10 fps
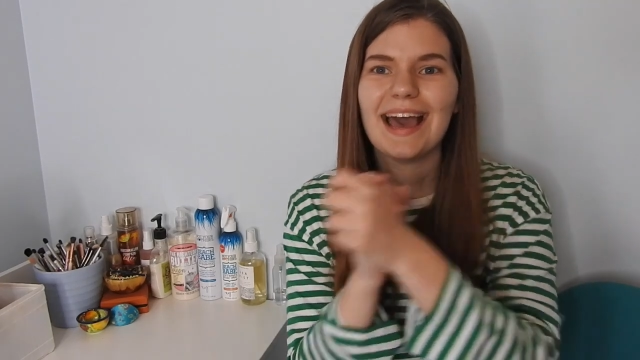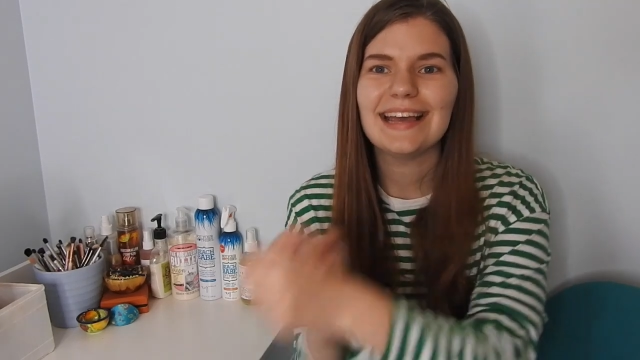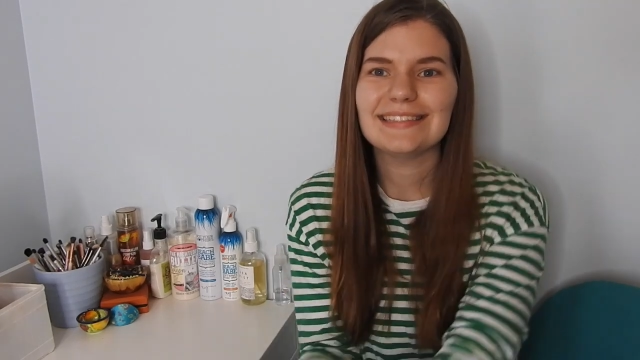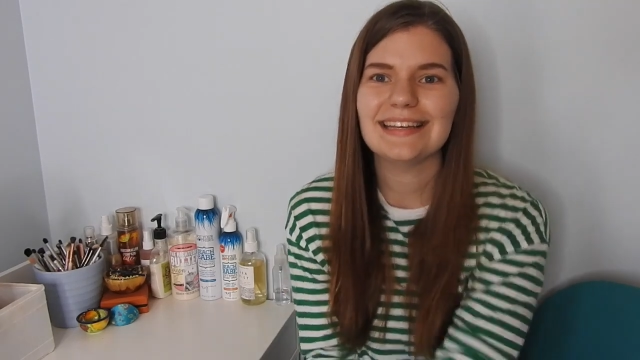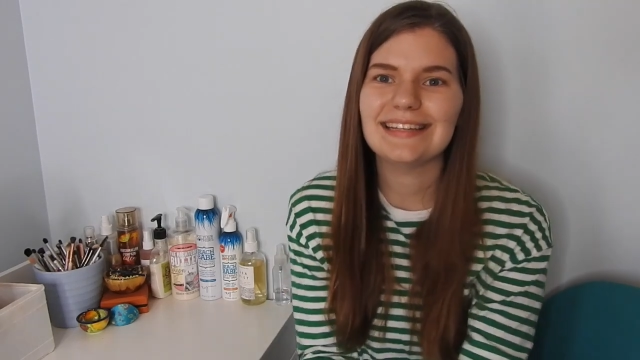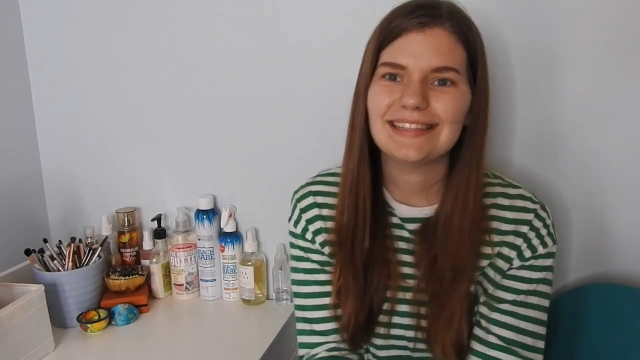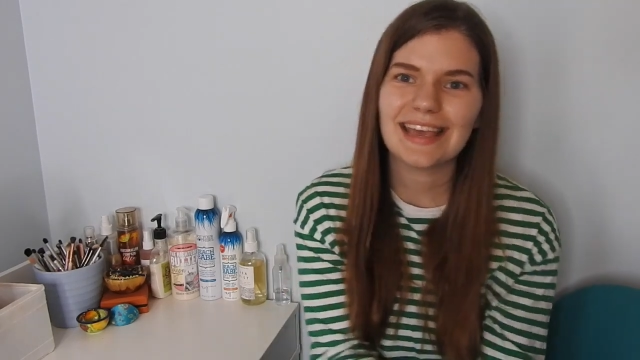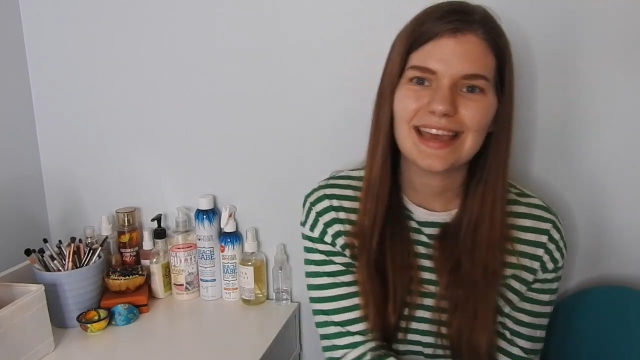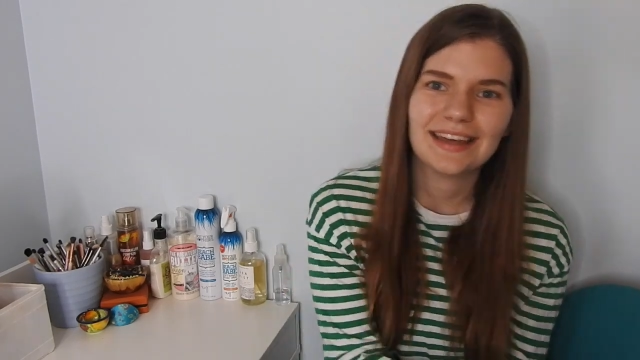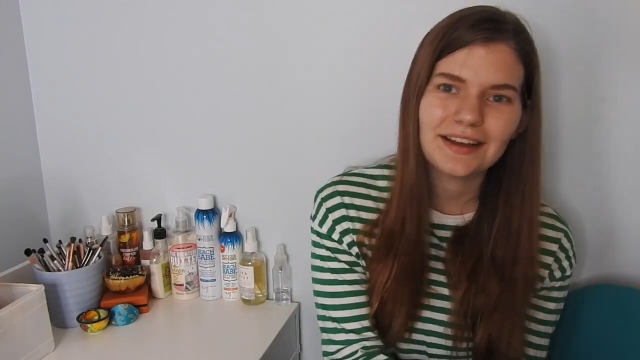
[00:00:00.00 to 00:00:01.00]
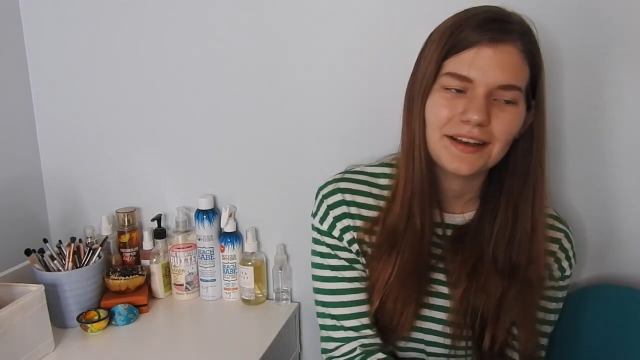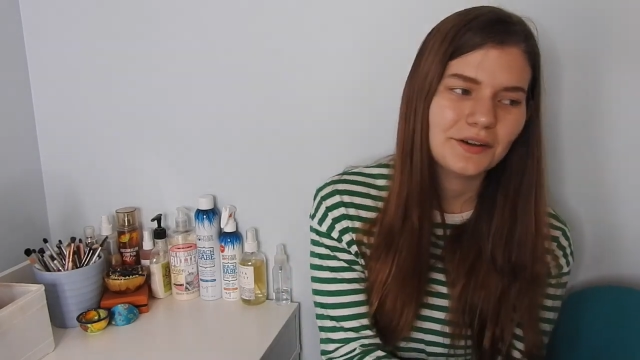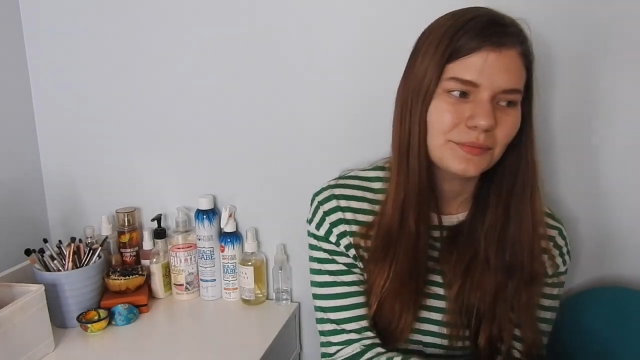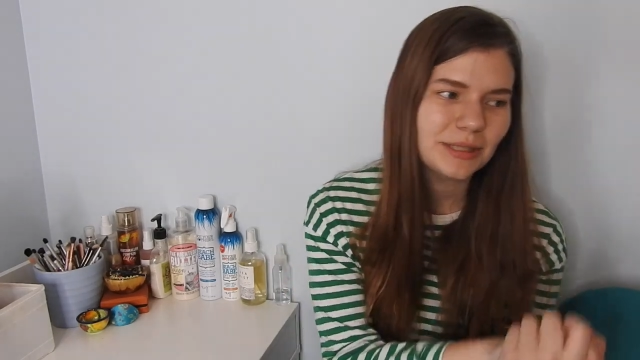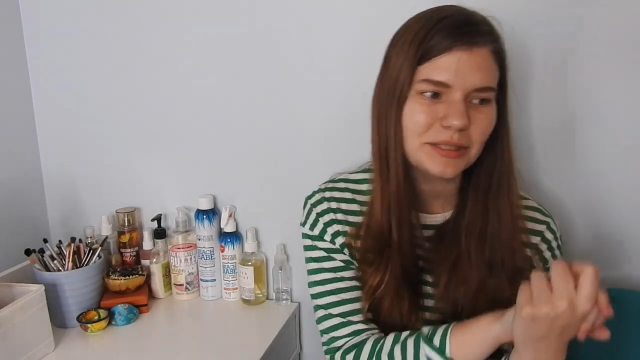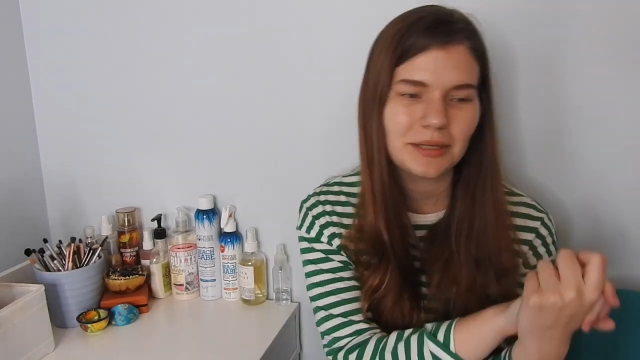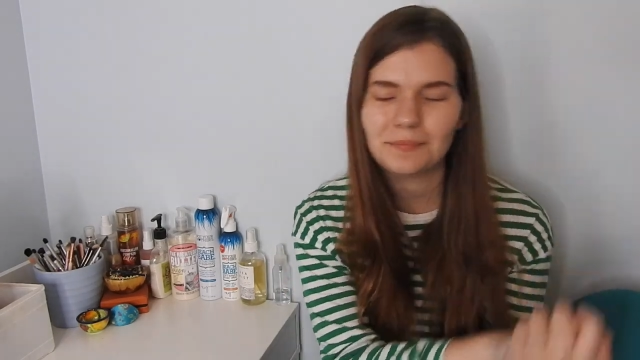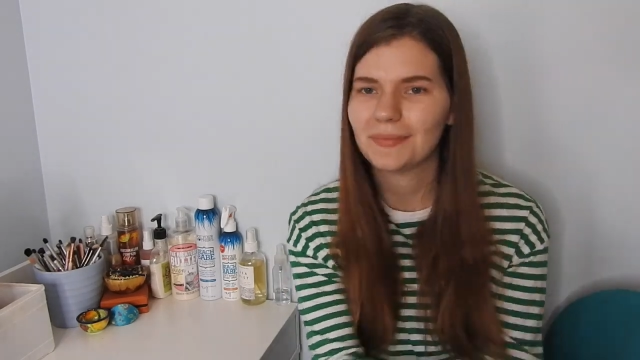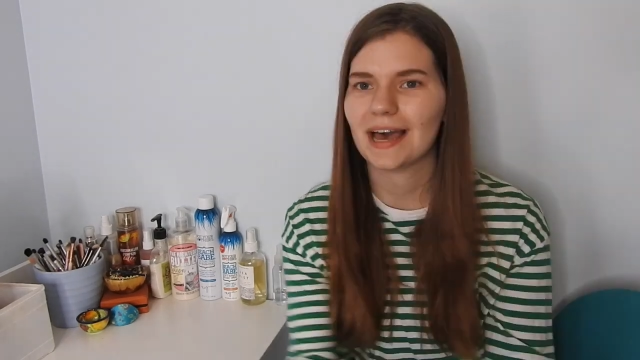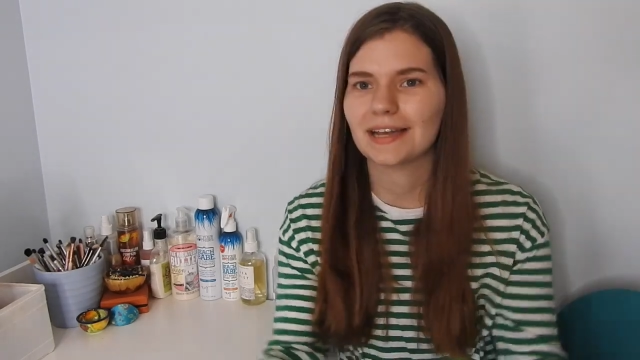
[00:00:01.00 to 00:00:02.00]
guys, it's Hannah.
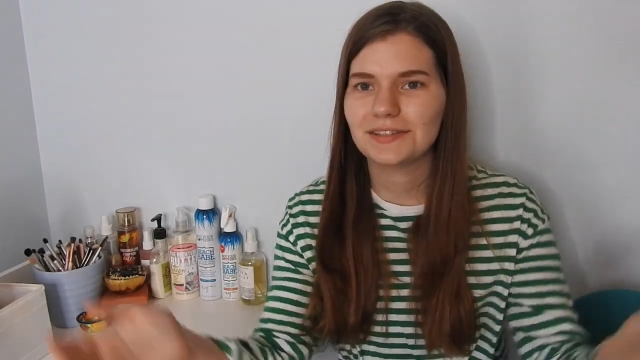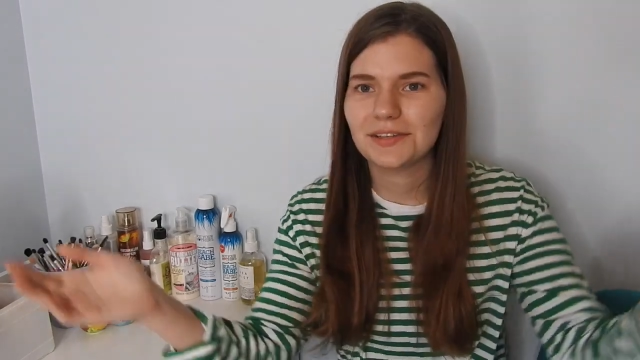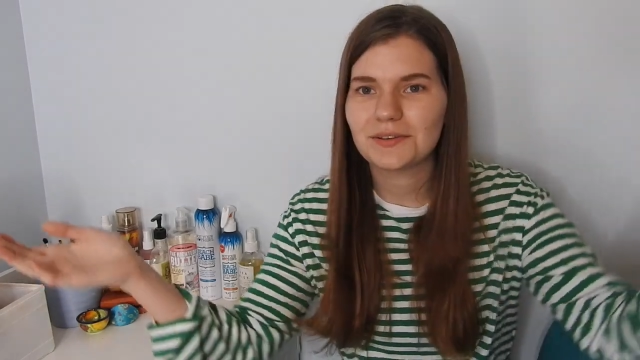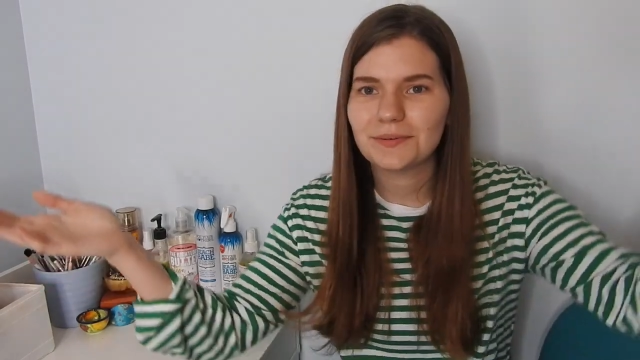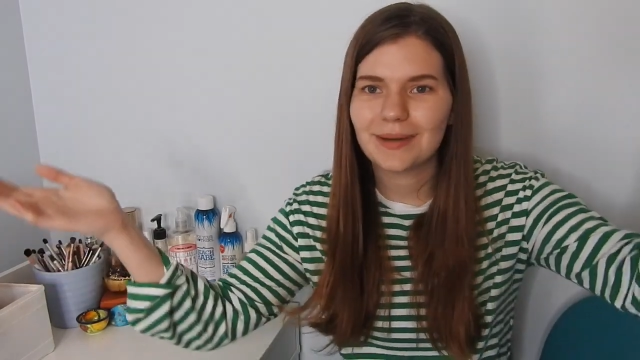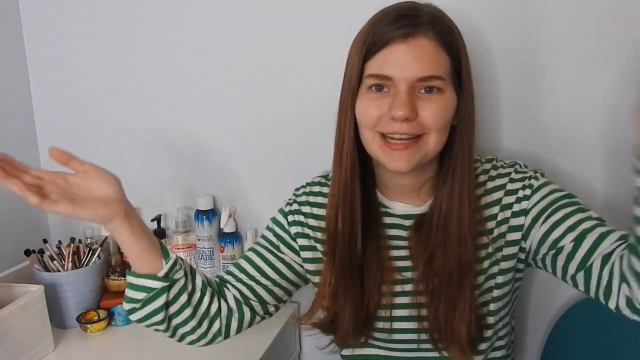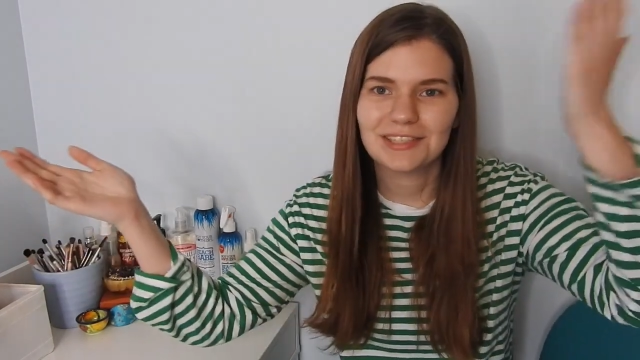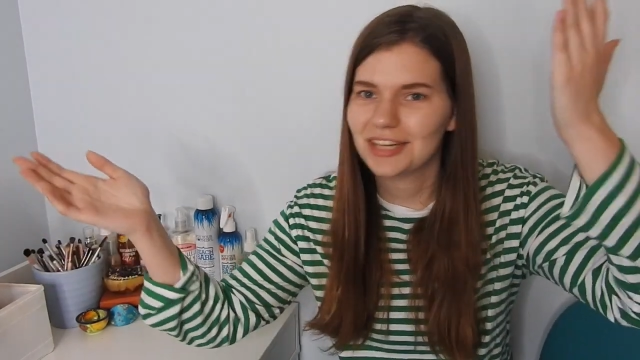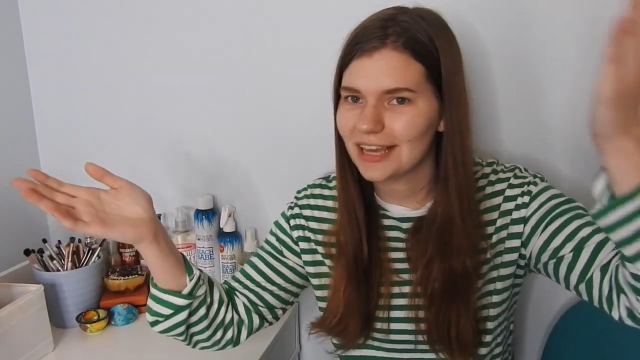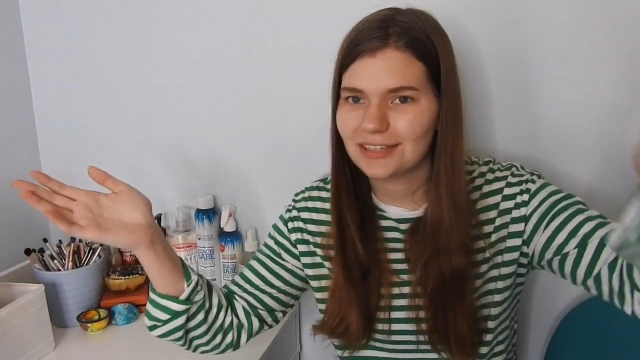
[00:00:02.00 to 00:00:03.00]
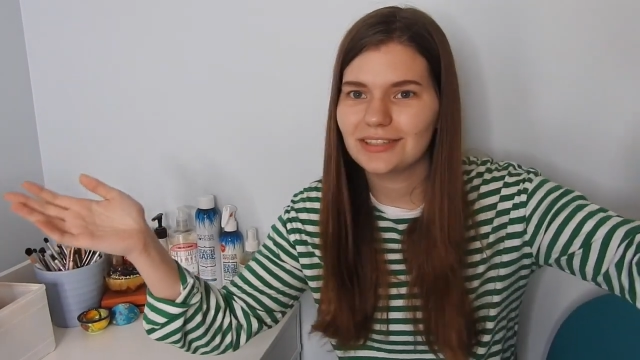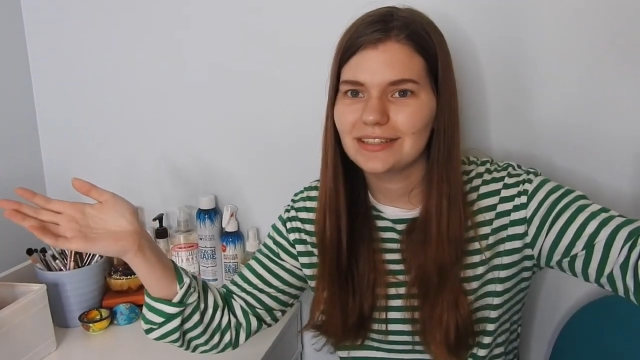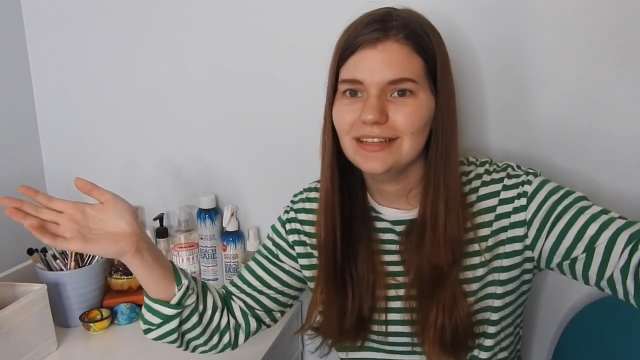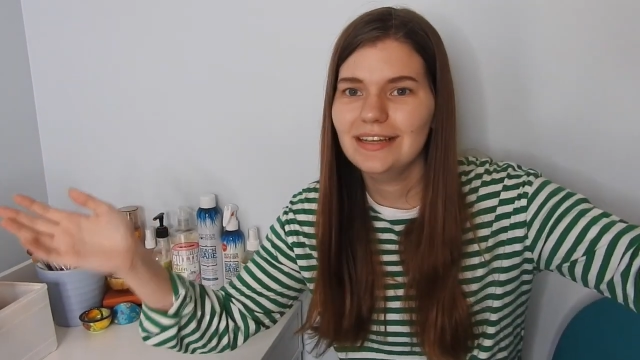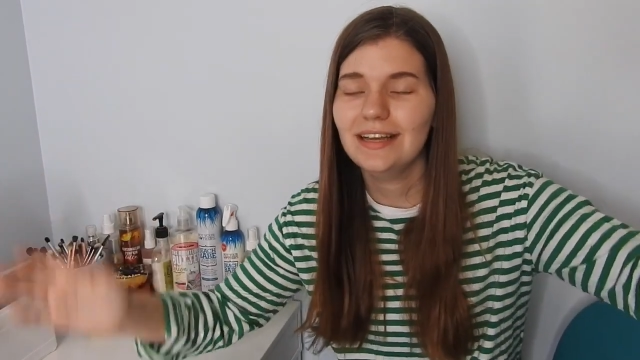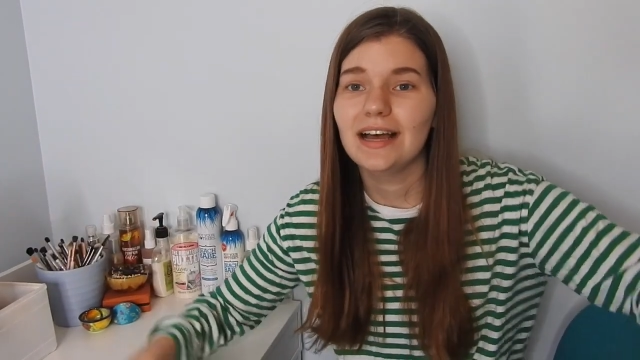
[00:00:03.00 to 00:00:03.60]
Welcome back to my channel.